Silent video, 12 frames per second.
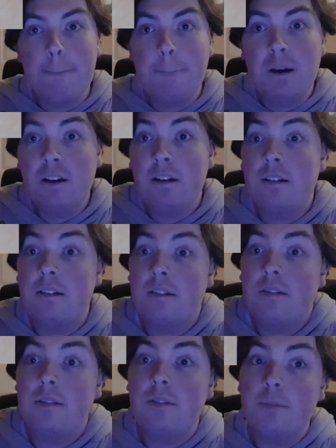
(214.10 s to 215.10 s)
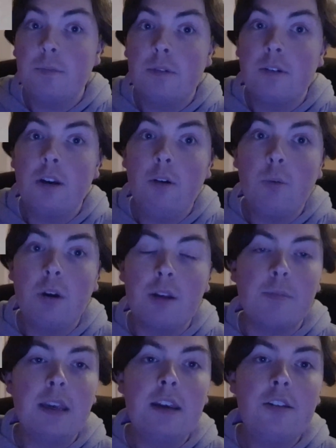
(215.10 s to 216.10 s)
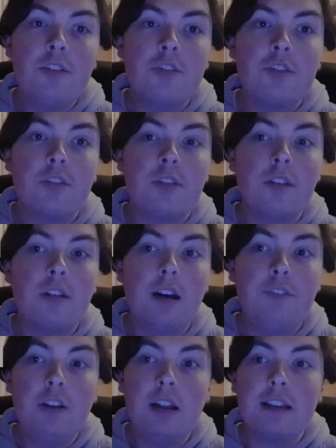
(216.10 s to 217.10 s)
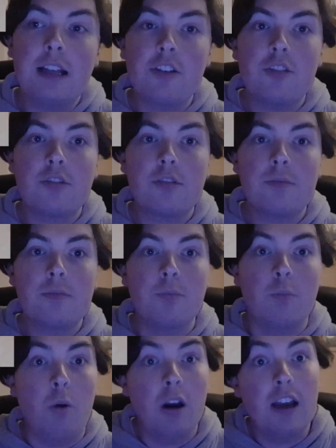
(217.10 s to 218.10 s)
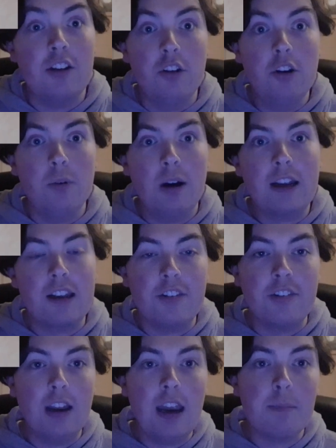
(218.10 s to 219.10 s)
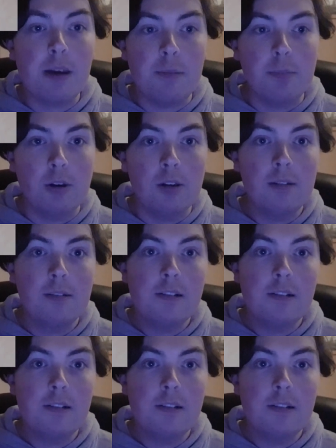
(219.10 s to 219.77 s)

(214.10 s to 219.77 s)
but knowing what it means, I feel like that's what I do. I conciliate people,